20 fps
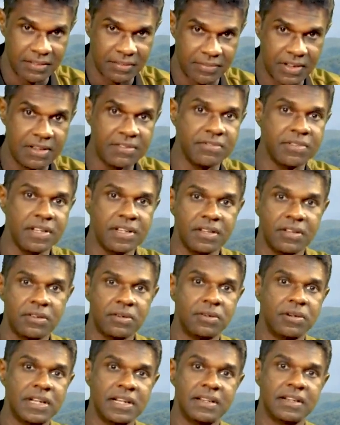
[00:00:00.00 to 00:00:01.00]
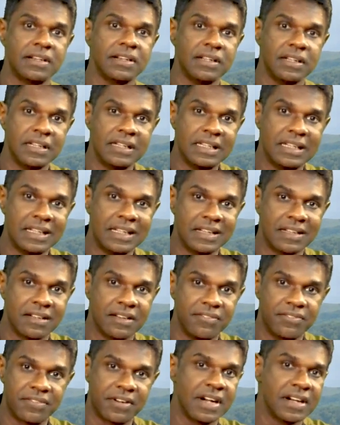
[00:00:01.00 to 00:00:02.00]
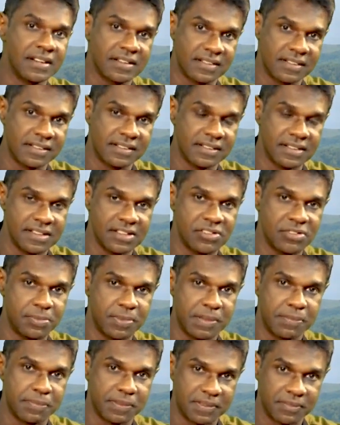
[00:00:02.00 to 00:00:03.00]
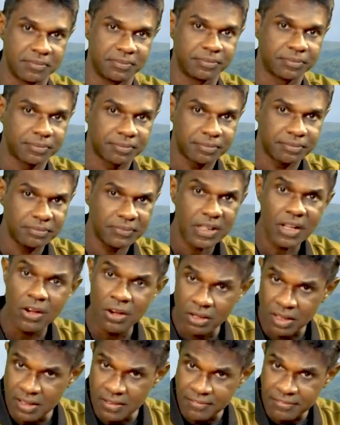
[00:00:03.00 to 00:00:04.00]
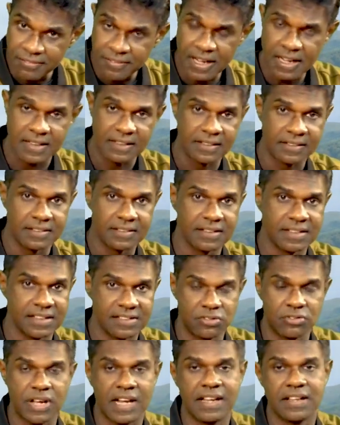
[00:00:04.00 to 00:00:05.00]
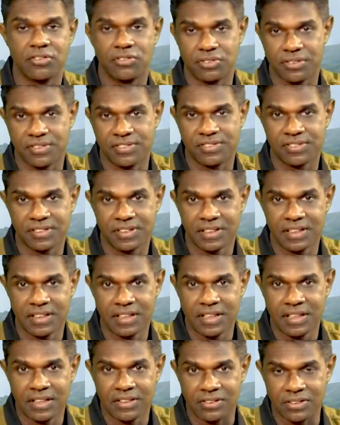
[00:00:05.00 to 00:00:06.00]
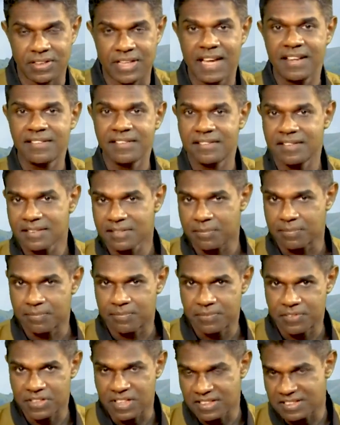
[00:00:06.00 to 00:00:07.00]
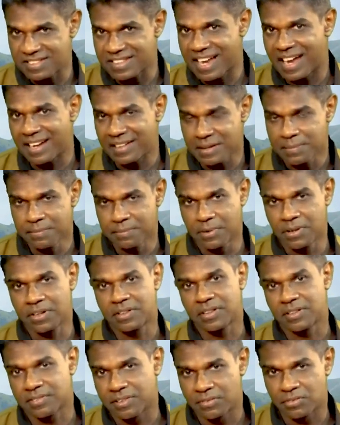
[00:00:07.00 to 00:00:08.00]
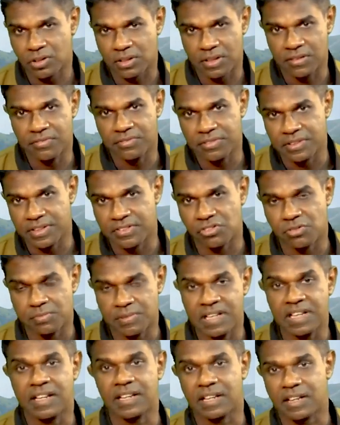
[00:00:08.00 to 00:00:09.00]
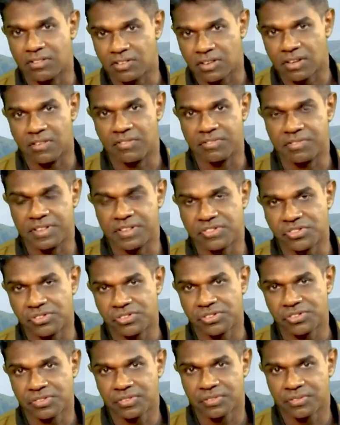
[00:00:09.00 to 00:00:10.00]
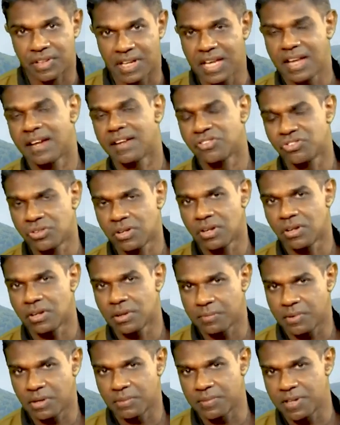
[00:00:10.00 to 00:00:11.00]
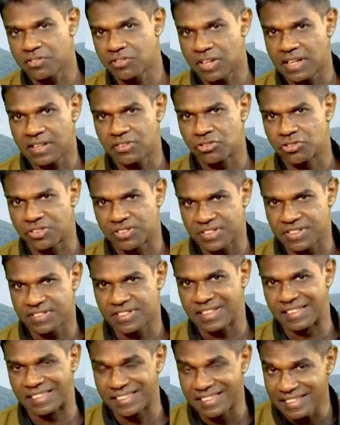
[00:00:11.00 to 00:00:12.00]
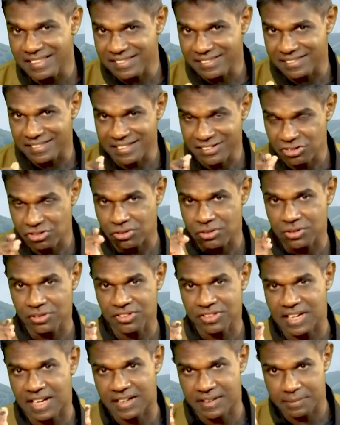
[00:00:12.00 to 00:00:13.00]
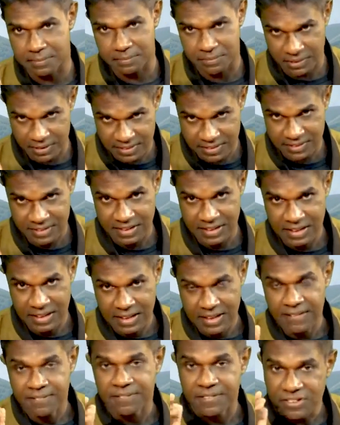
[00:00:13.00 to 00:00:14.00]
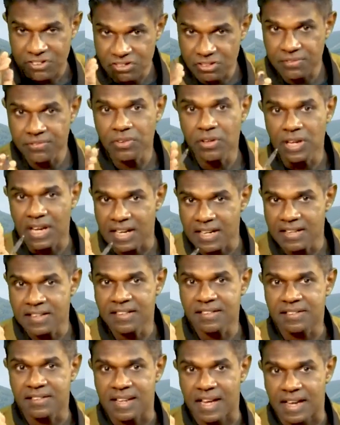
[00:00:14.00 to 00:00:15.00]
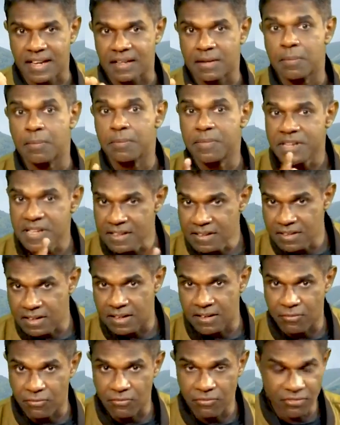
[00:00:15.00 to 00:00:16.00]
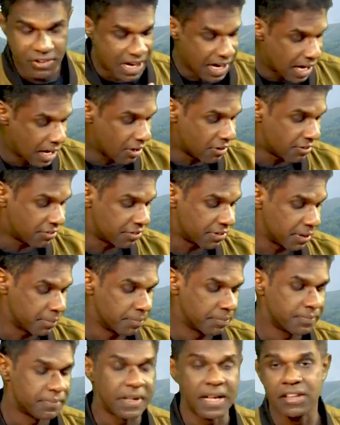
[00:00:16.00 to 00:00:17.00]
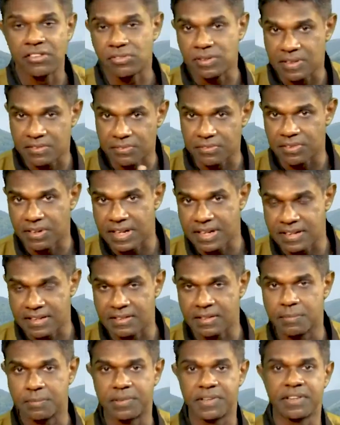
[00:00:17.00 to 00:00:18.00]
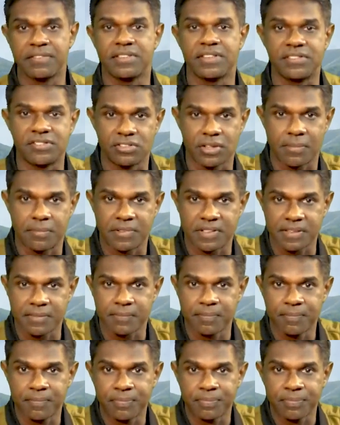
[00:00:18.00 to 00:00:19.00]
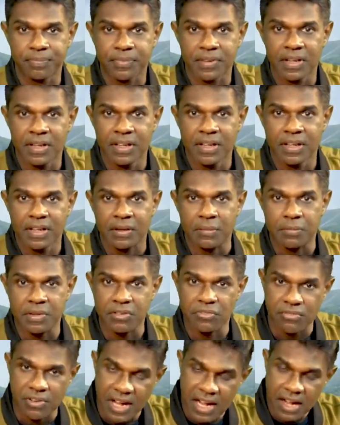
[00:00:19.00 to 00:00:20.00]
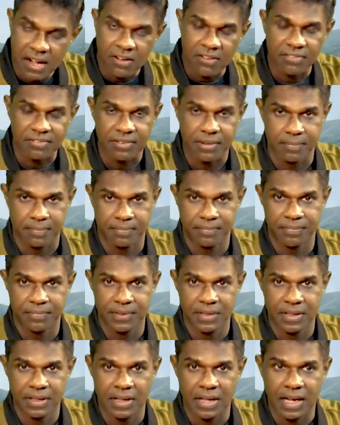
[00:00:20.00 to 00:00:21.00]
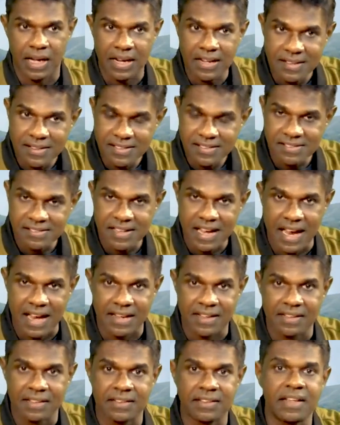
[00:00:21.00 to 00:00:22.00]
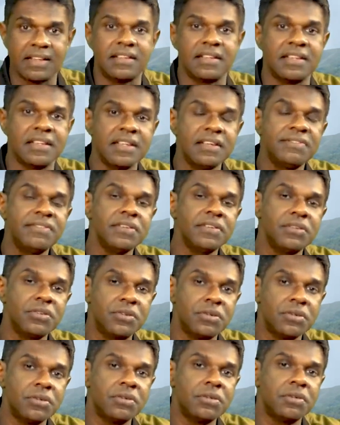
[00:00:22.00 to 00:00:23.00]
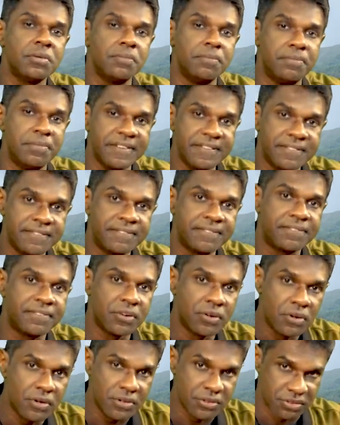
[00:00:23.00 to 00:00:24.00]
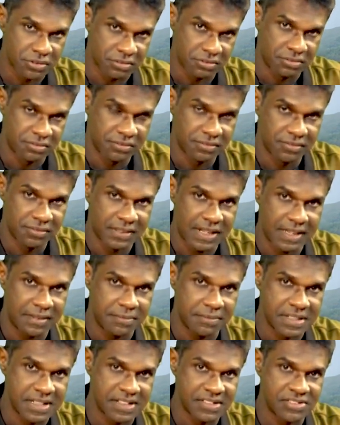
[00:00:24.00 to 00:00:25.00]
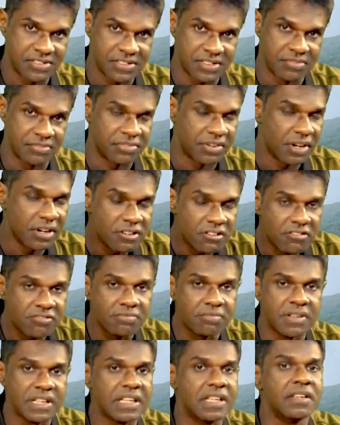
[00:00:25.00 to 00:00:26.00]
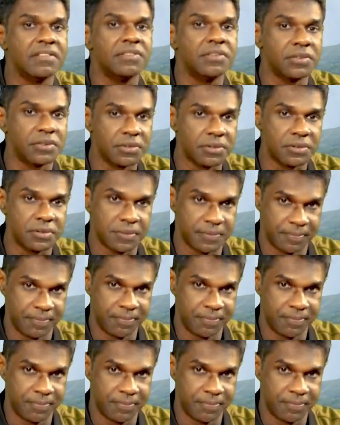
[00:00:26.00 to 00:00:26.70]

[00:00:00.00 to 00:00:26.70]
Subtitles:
when we go and confront these people or confront these challenges. So that's the starting point of our confidence, building our confidence. When I asked the Lord about my challenges, He said, this is your starting point. First of all, understand, be aware of Him, as we read in the previous chapter. Be aware of Him. Understand that He will go before you. That means in front of me He will go.